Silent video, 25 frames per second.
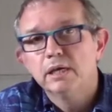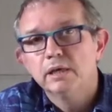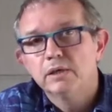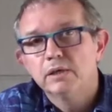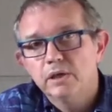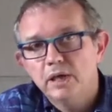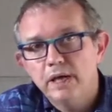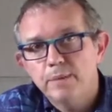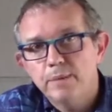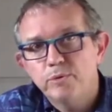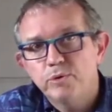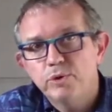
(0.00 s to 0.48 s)

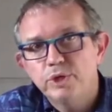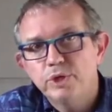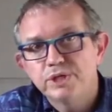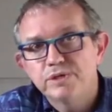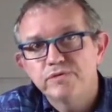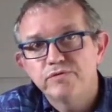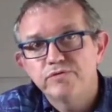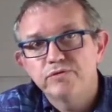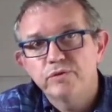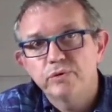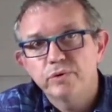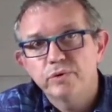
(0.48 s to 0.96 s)

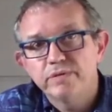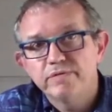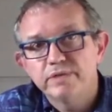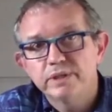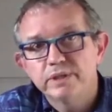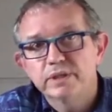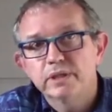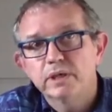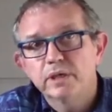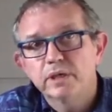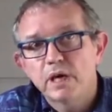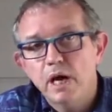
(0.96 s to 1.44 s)
collaboration for
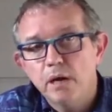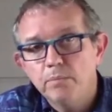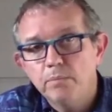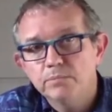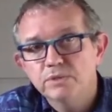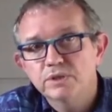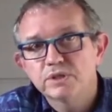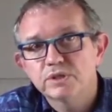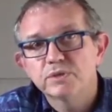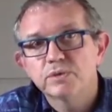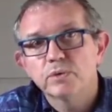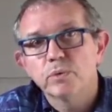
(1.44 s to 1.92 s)
Revit
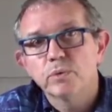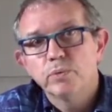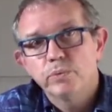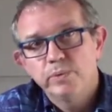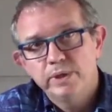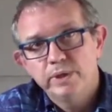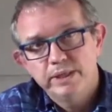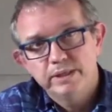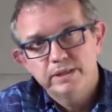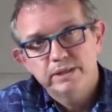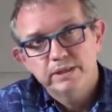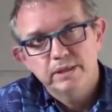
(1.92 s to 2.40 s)
comes
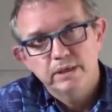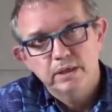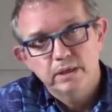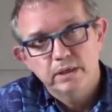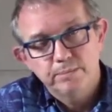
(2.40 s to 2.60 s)
with